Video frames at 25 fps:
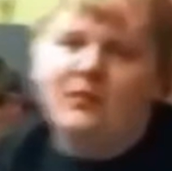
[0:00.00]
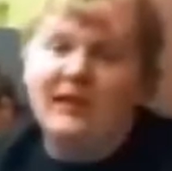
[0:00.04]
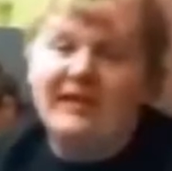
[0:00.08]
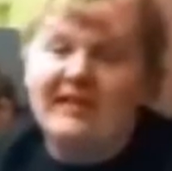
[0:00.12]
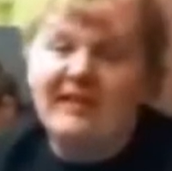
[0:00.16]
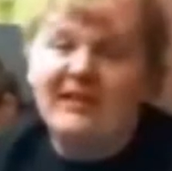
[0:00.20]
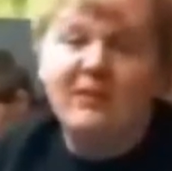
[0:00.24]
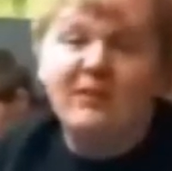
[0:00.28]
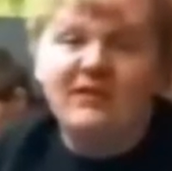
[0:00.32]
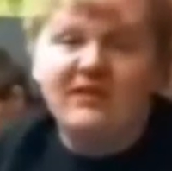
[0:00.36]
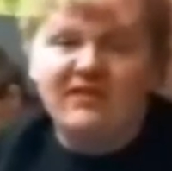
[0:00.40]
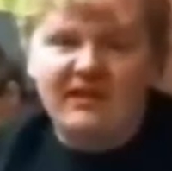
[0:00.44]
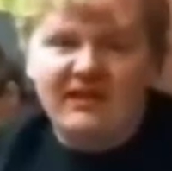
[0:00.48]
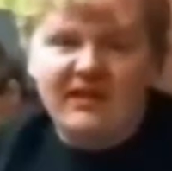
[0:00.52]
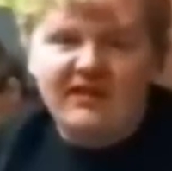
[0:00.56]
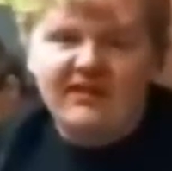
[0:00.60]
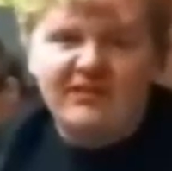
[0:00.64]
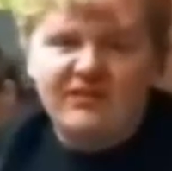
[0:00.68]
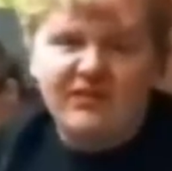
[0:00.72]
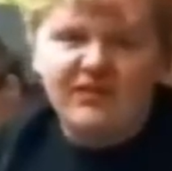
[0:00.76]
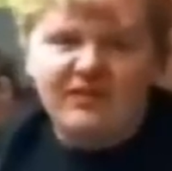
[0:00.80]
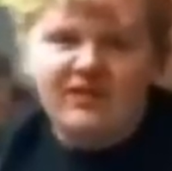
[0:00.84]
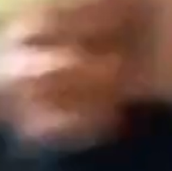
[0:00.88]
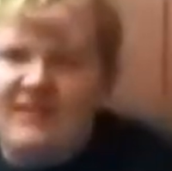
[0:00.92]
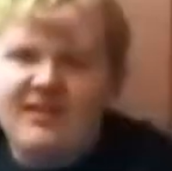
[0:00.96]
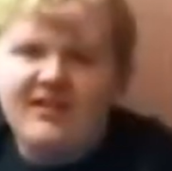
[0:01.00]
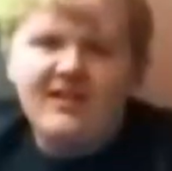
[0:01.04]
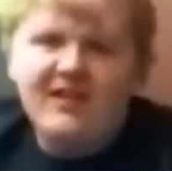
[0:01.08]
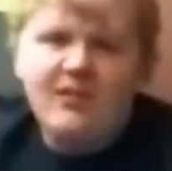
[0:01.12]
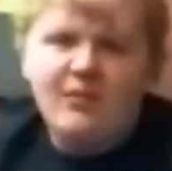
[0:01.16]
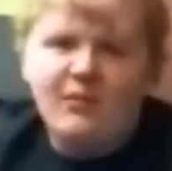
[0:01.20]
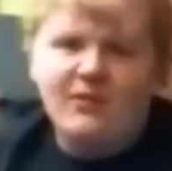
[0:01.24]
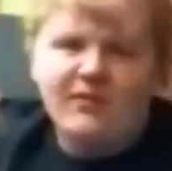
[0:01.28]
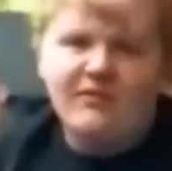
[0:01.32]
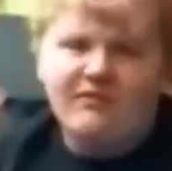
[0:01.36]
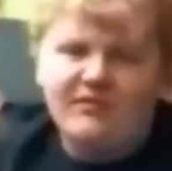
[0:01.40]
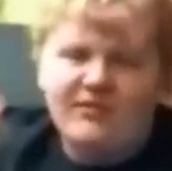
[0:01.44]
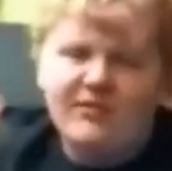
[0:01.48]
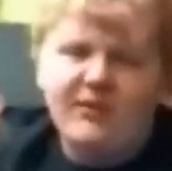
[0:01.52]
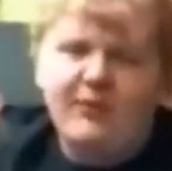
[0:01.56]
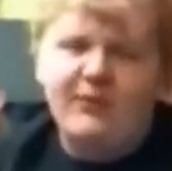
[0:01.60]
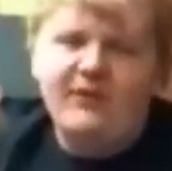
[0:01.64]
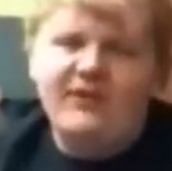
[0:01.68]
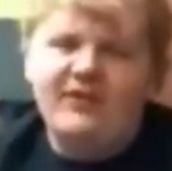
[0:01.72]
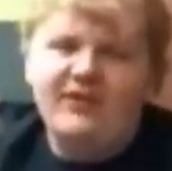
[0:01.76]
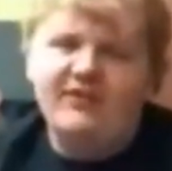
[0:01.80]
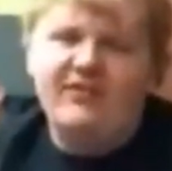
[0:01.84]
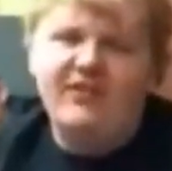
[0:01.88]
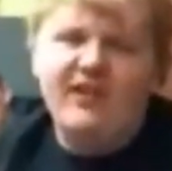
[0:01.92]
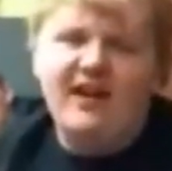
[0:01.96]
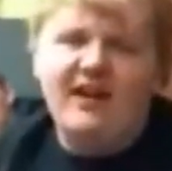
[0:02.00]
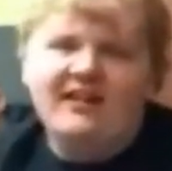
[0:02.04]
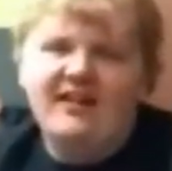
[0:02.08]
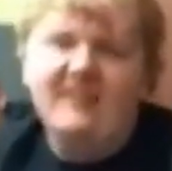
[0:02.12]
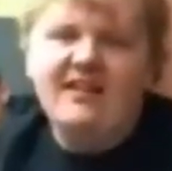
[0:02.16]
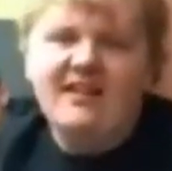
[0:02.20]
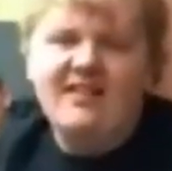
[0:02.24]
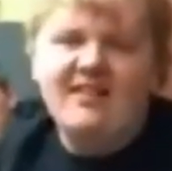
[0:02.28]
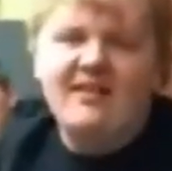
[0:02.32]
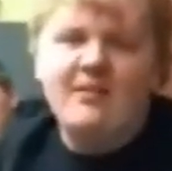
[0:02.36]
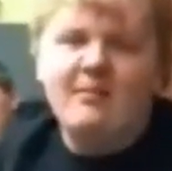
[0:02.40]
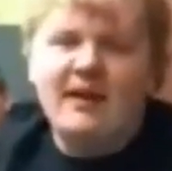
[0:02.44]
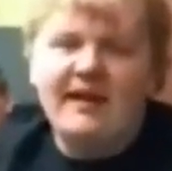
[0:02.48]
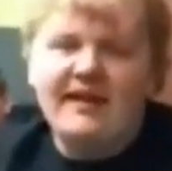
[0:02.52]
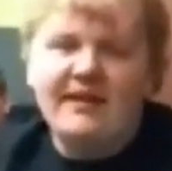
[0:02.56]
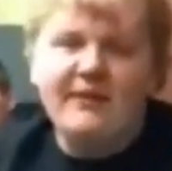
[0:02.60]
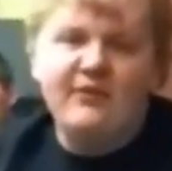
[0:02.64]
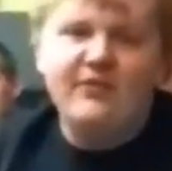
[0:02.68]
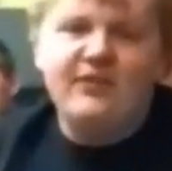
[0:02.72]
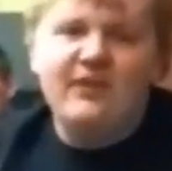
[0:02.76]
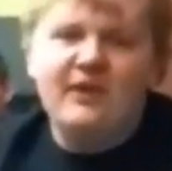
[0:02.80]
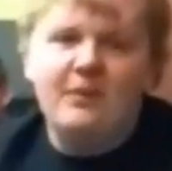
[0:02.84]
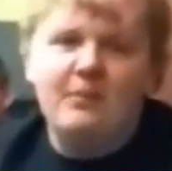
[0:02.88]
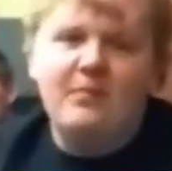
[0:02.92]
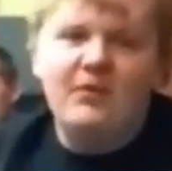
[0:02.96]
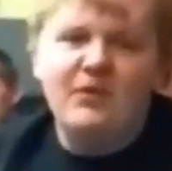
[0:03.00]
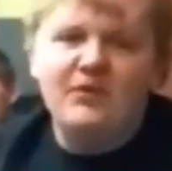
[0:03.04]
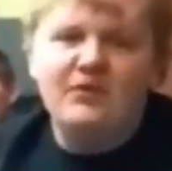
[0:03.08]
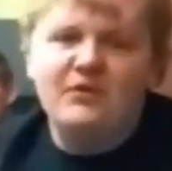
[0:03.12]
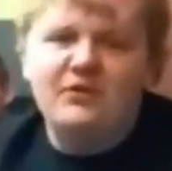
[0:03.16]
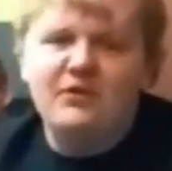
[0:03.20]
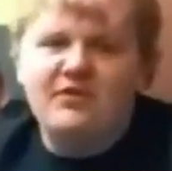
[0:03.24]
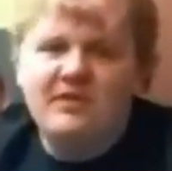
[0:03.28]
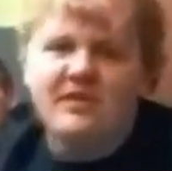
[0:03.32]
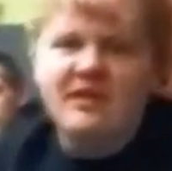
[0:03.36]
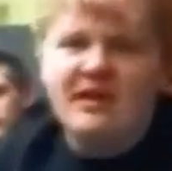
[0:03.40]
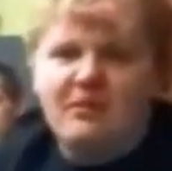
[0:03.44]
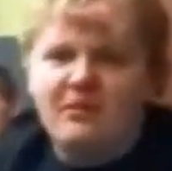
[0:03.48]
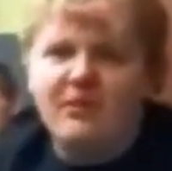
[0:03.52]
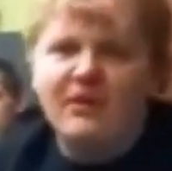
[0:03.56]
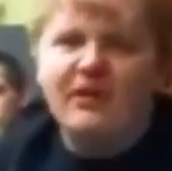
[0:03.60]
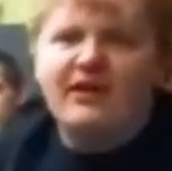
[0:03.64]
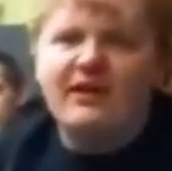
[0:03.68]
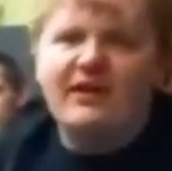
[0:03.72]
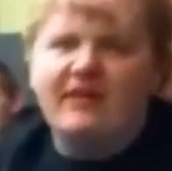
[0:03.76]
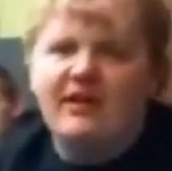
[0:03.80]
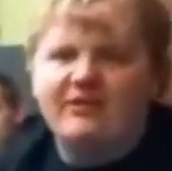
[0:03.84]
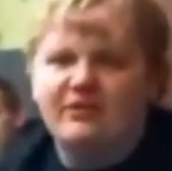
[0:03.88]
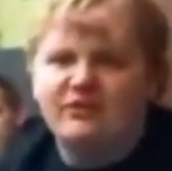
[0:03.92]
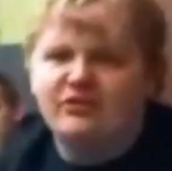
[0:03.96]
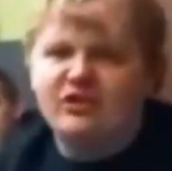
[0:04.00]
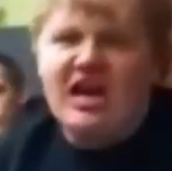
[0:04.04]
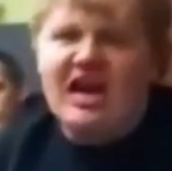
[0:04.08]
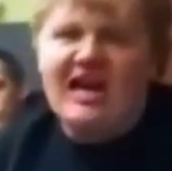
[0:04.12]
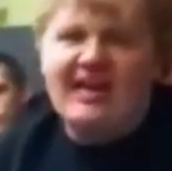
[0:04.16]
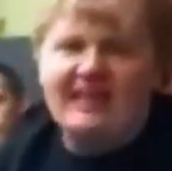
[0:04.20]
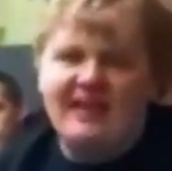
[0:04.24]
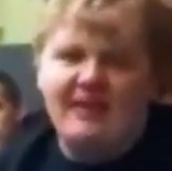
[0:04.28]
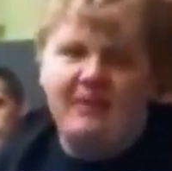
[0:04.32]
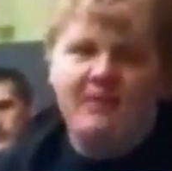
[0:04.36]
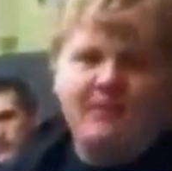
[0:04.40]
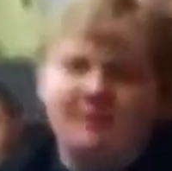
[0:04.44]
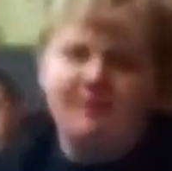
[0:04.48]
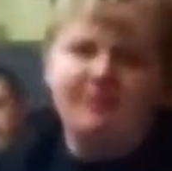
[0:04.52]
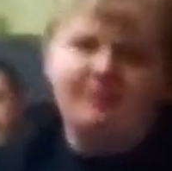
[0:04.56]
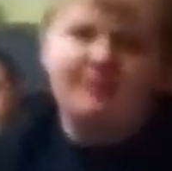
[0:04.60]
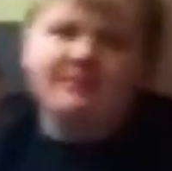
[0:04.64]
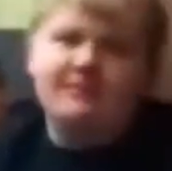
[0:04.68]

when he was an intern, one of his coworkers thought that by using Ubuntu, the network could not track him.